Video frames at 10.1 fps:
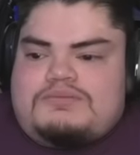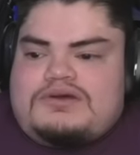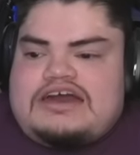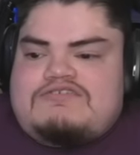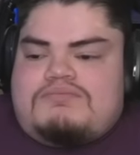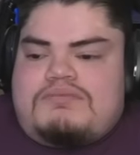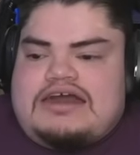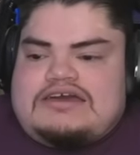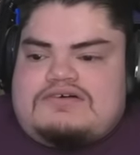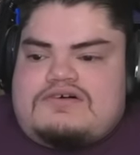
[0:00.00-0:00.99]
we have
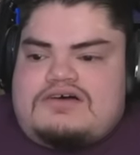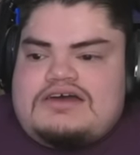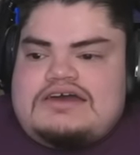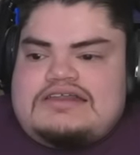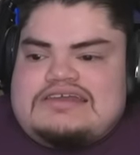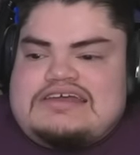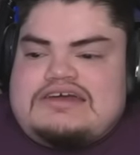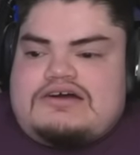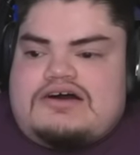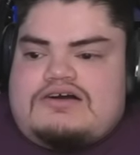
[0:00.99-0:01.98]
Michael leading
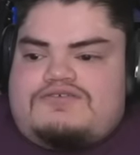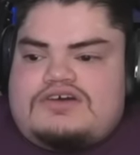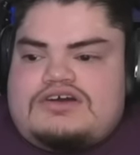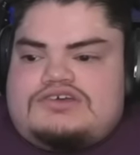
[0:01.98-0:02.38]
it off,